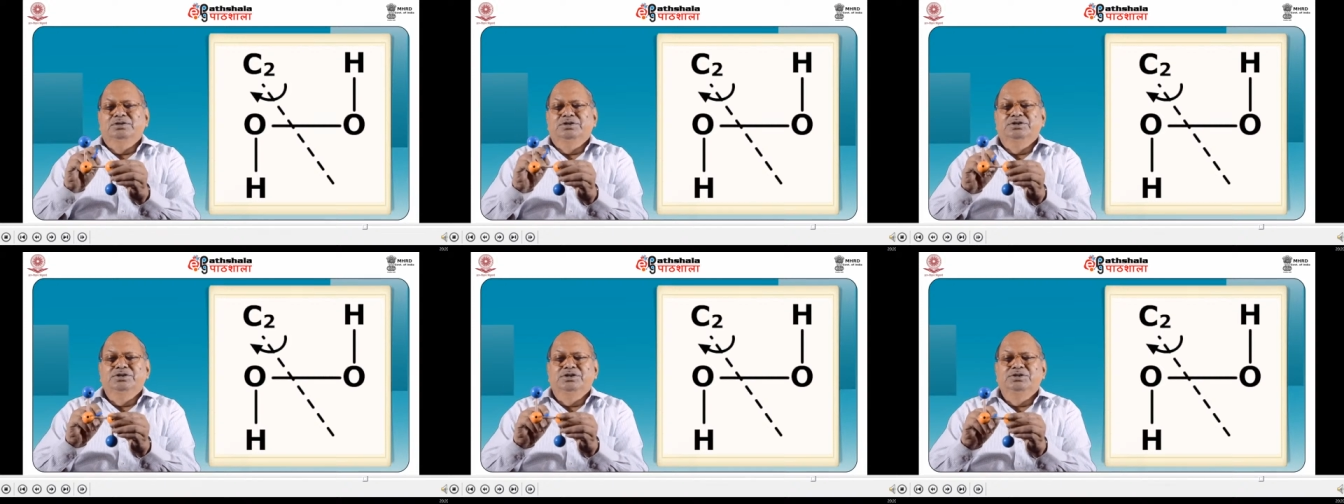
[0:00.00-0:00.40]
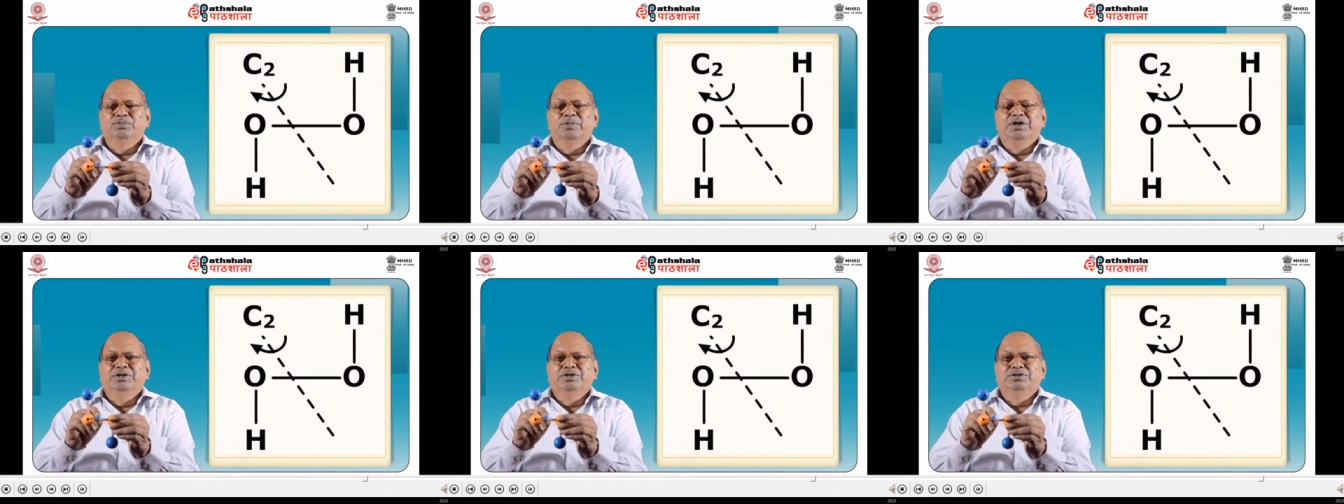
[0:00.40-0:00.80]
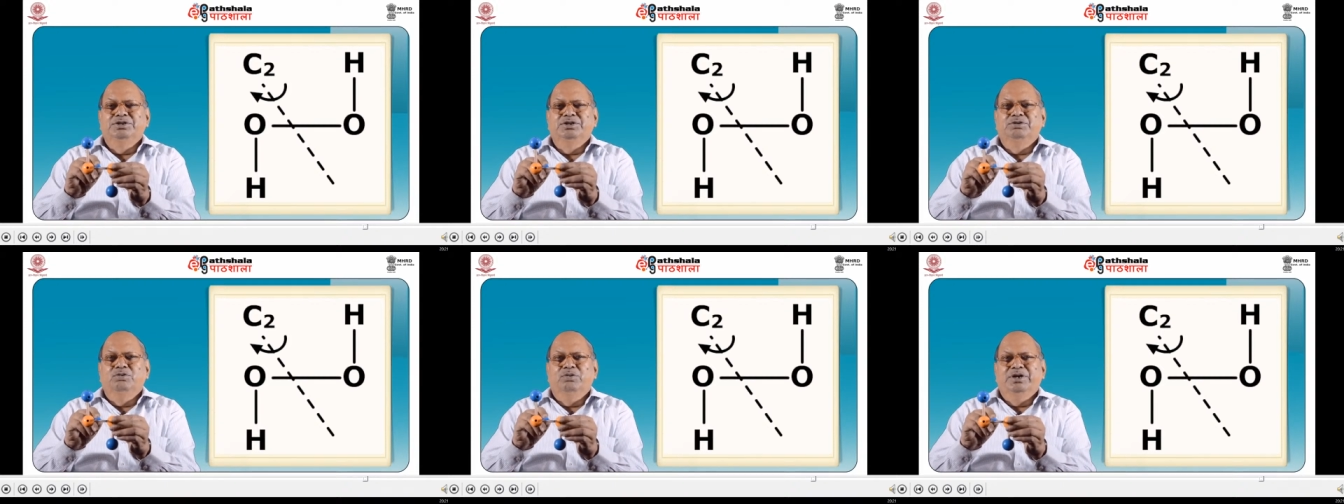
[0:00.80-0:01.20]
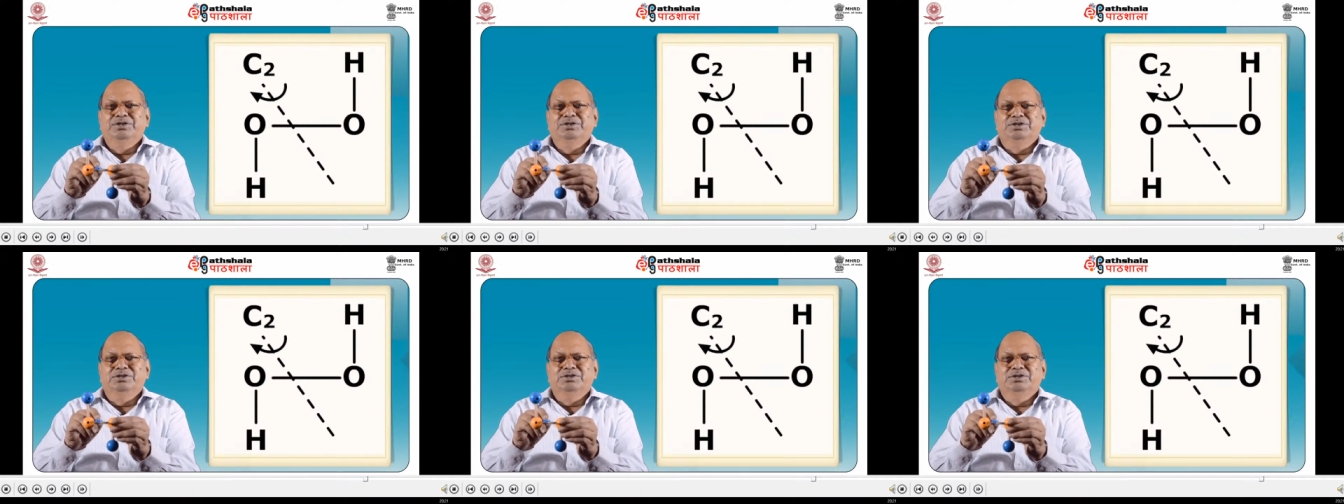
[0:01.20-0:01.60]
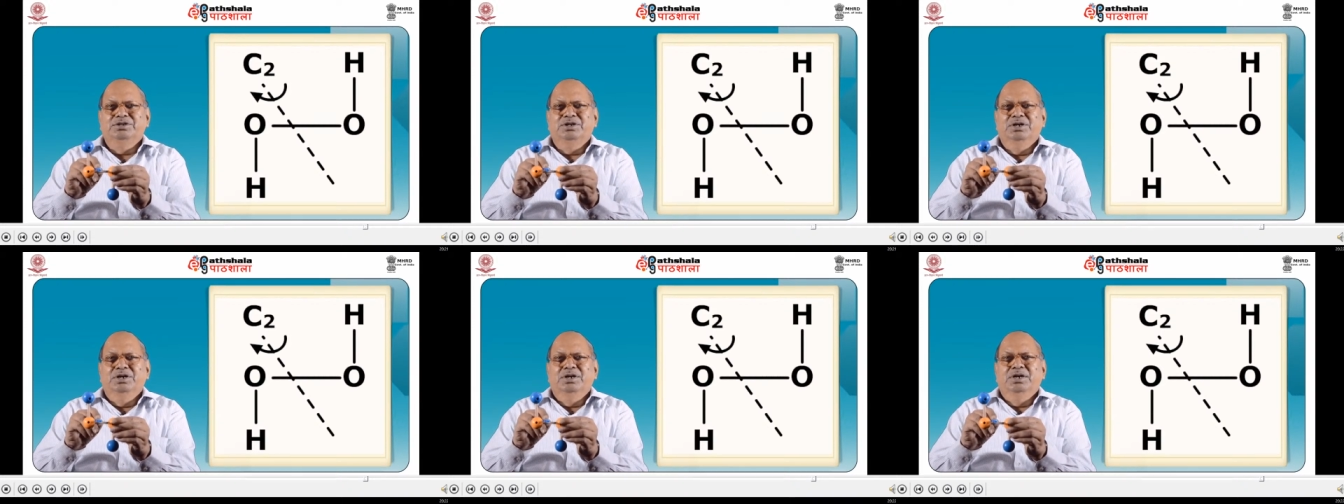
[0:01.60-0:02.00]
This is my C2 axis,
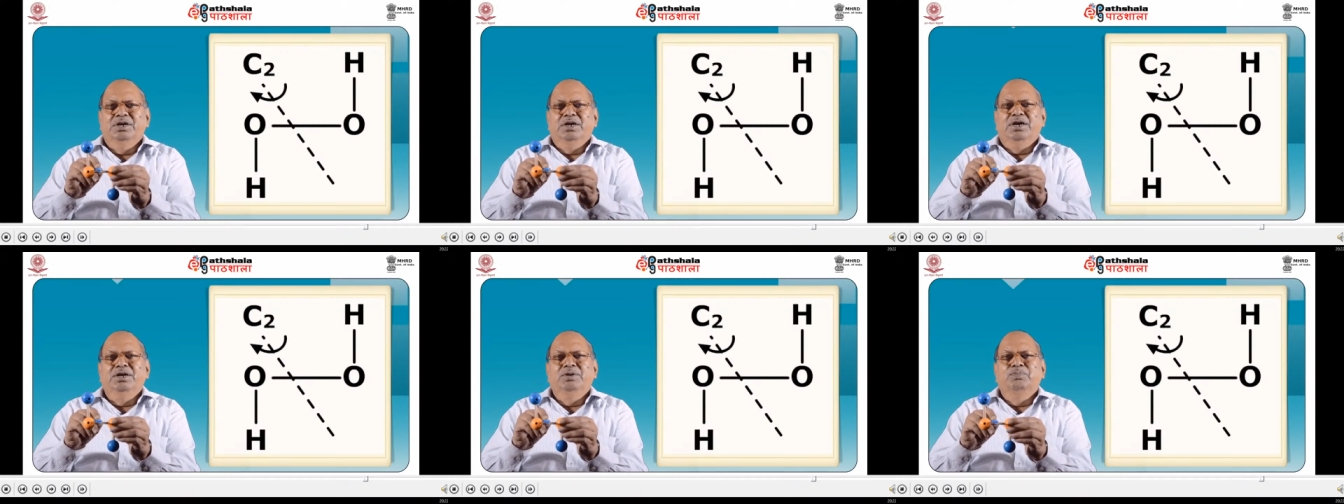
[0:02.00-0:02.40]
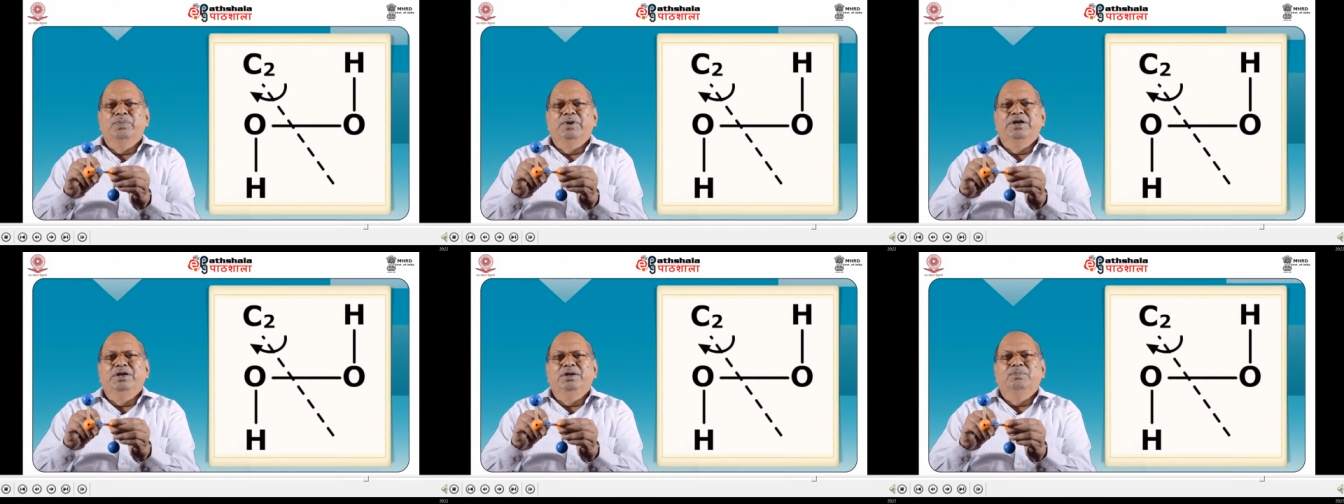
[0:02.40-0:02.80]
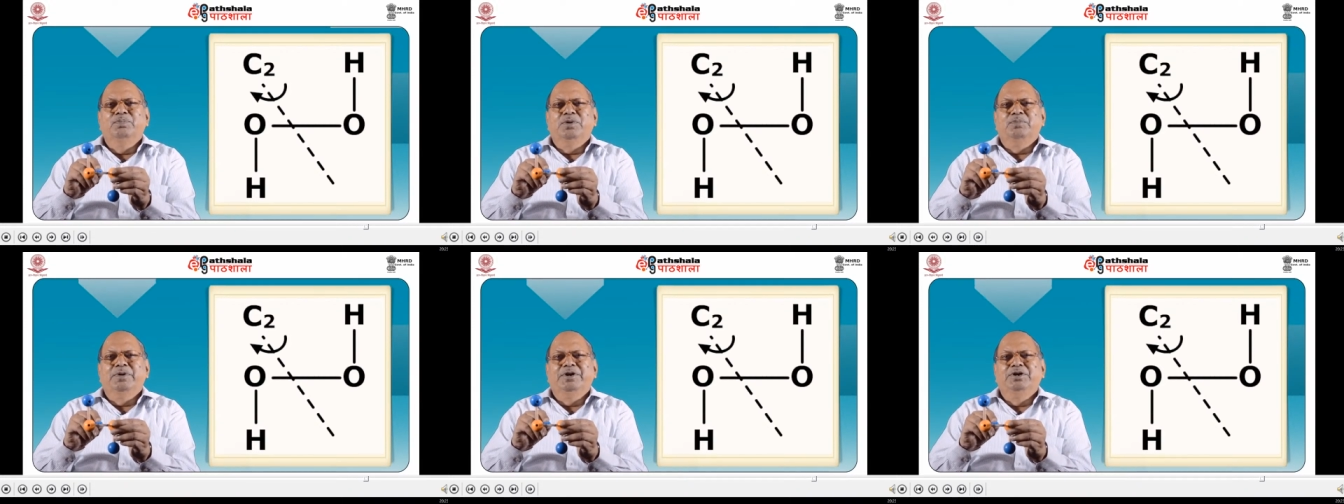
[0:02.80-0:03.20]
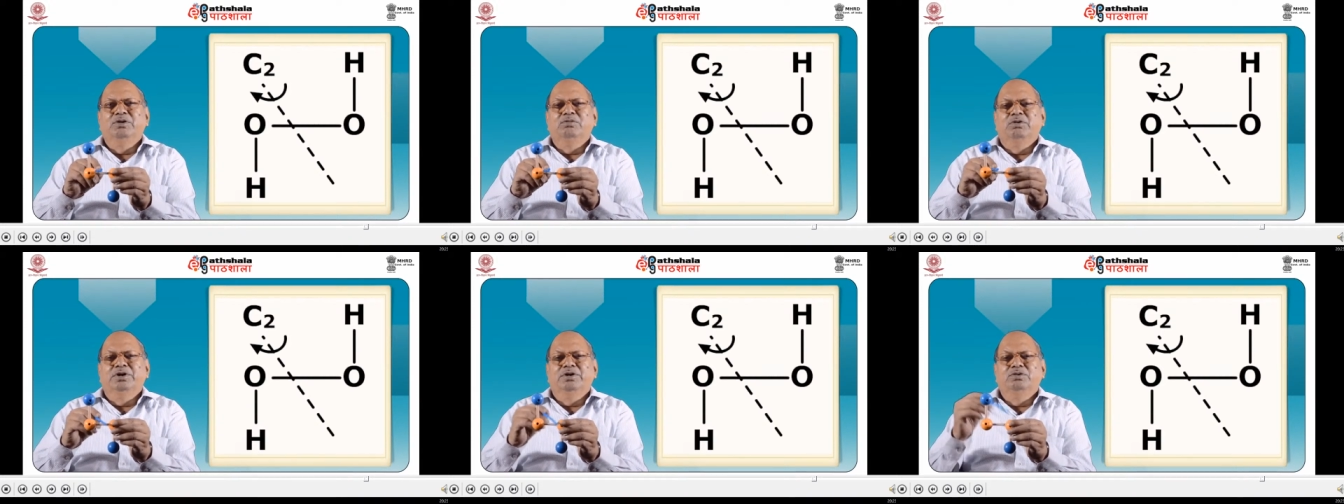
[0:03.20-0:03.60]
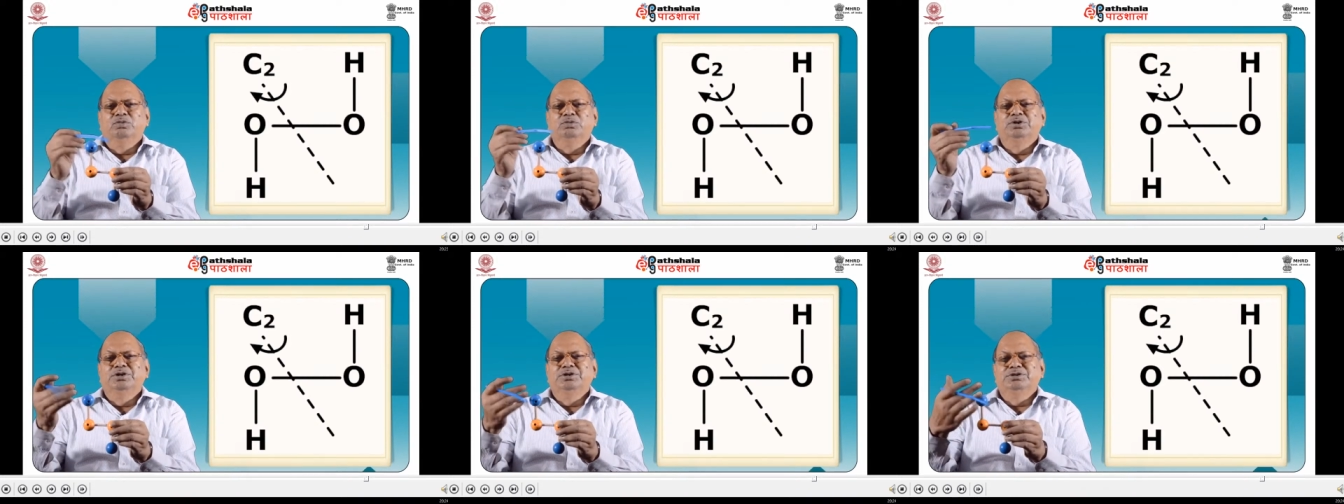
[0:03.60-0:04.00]
and plane perpendicular
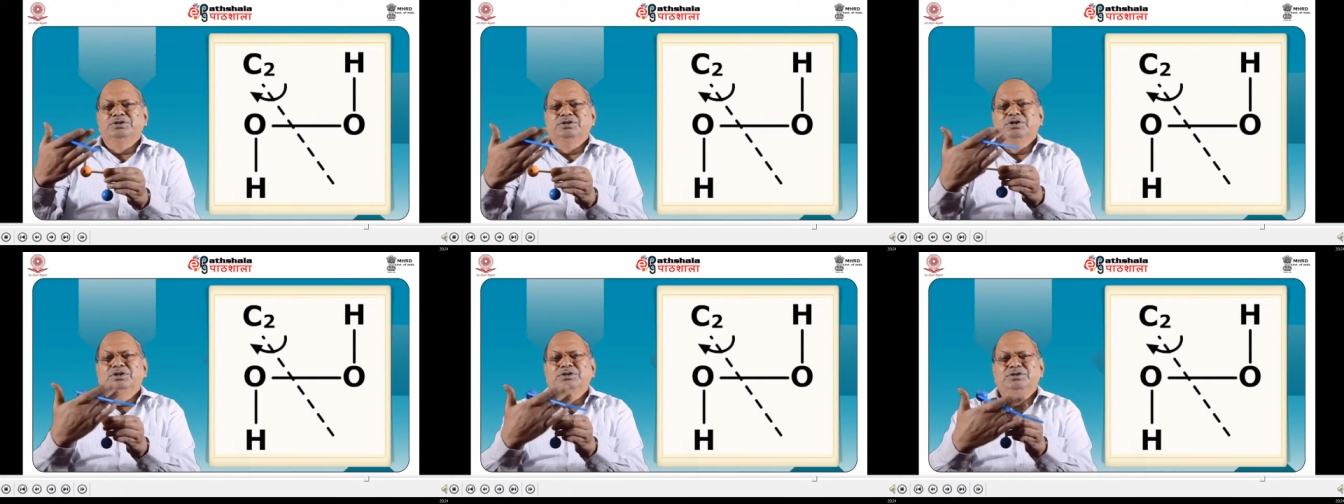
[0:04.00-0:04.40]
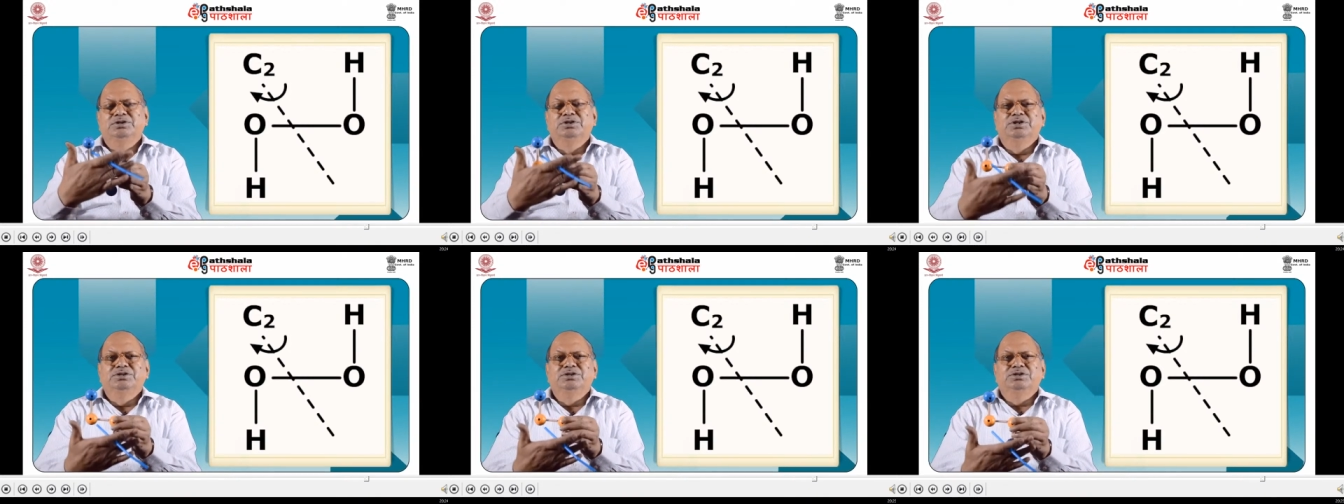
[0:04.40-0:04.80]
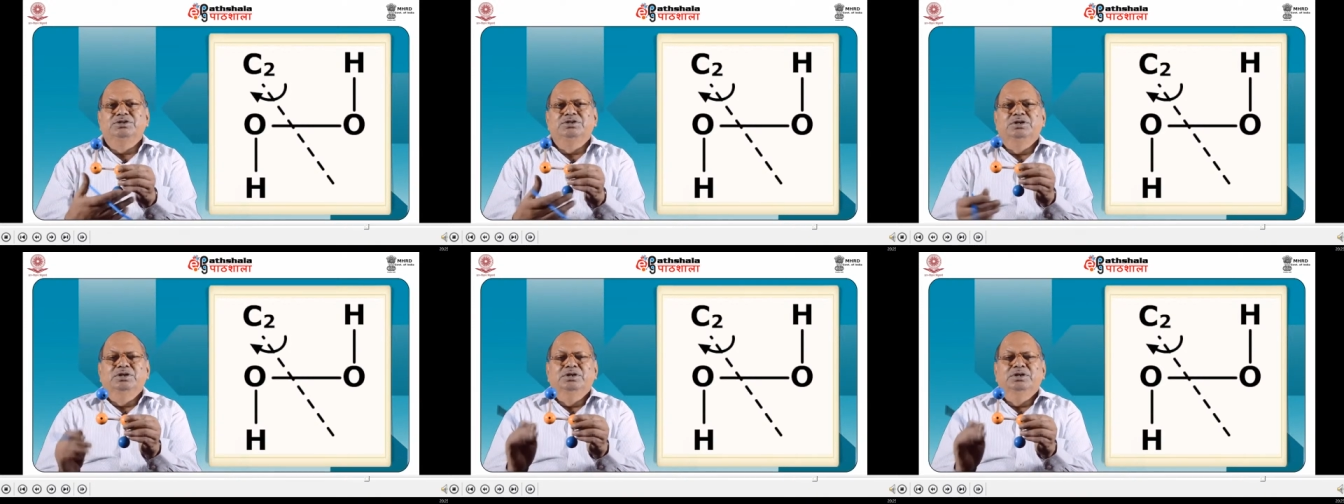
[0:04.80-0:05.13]
to this is this,